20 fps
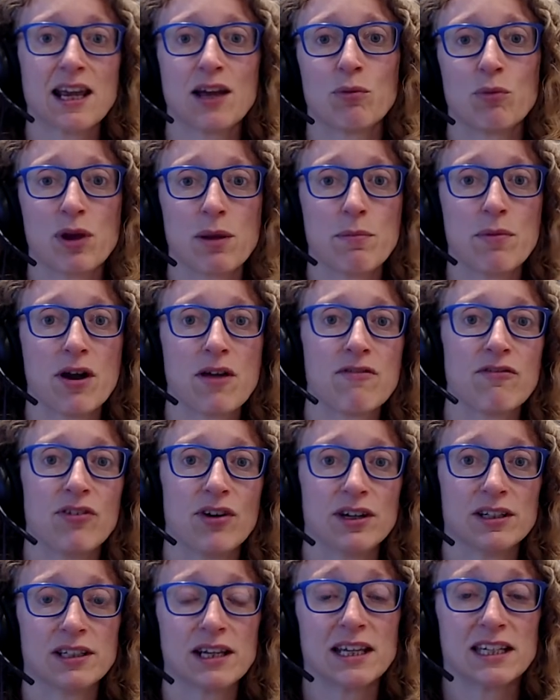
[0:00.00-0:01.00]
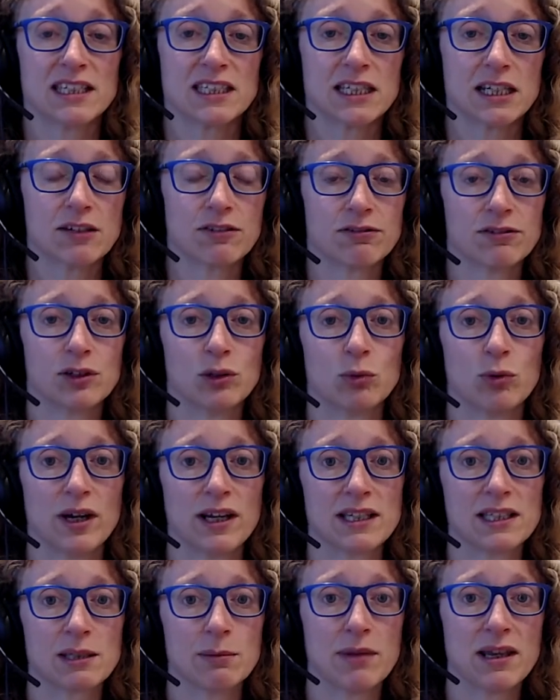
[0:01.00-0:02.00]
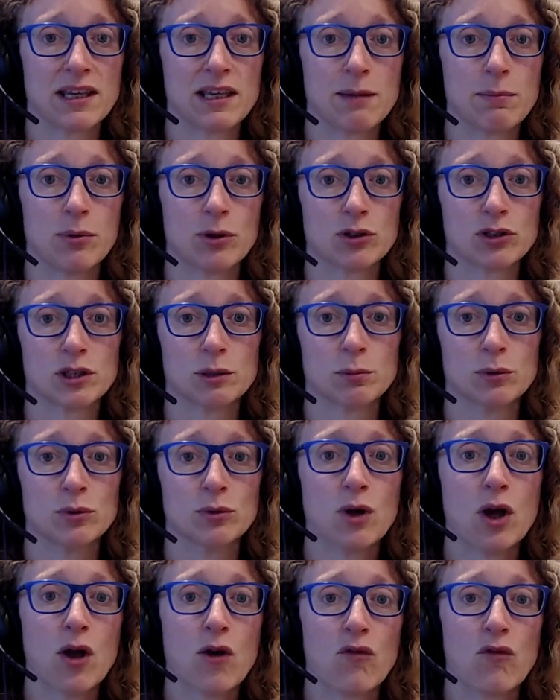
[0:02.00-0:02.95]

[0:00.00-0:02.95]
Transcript: We might find a different way to make it possible